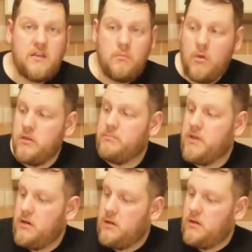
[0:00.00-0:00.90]
the malt
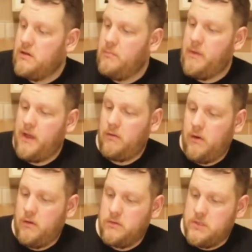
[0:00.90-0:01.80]
beer in the
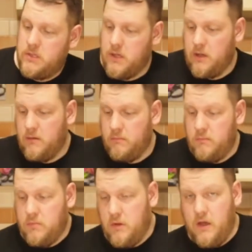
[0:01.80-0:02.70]
background.
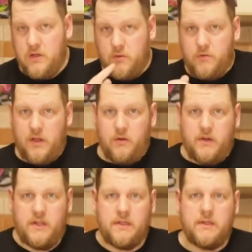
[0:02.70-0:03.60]
Um, I don't record
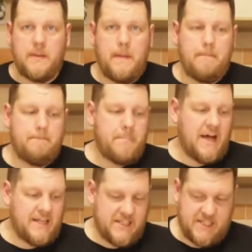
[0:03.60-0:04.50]
it
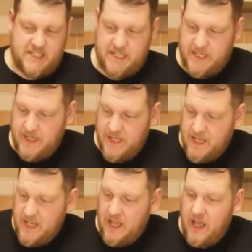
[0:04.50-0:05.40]
but
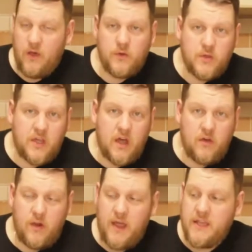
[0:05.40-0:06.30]
I also
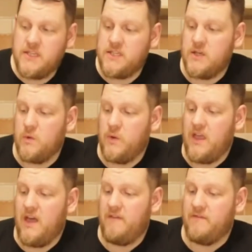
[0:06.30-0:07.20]
calculate we
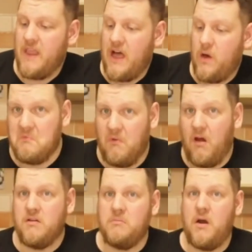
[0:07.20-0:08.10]
have now
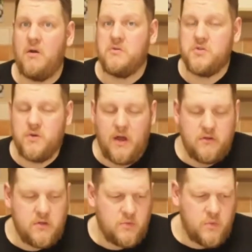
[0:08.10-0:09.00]
around about 200,